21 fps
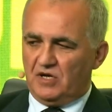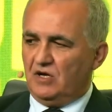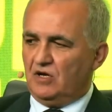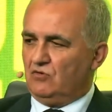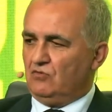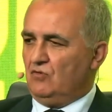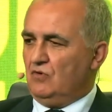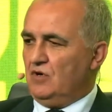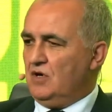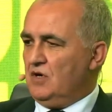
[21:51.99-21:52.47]

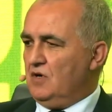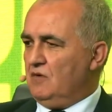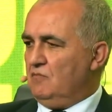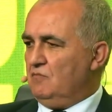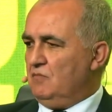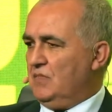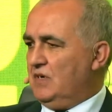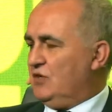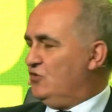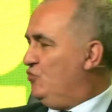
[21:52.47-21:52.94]
on
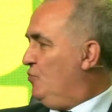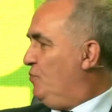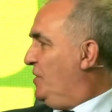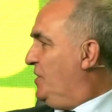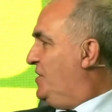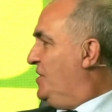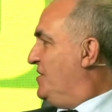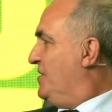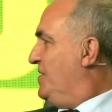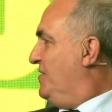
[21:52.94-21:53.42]
everybody in
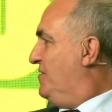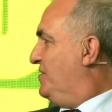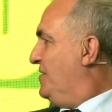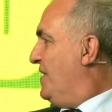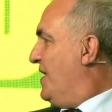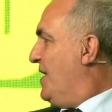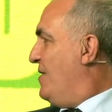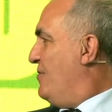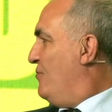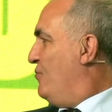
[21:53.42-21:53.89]

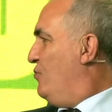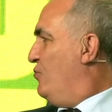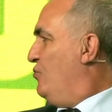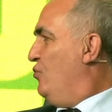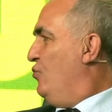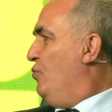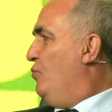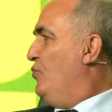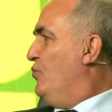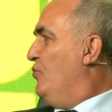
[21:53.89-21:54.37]
discretion. The group
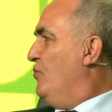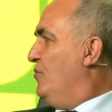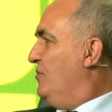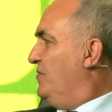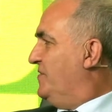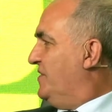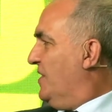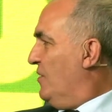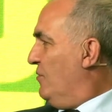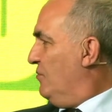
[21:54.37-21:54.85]
is
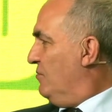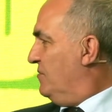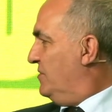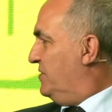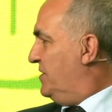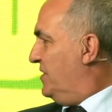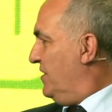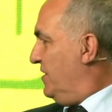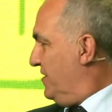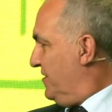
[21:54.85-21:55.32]
smaller, but
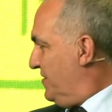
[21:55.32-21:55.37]
in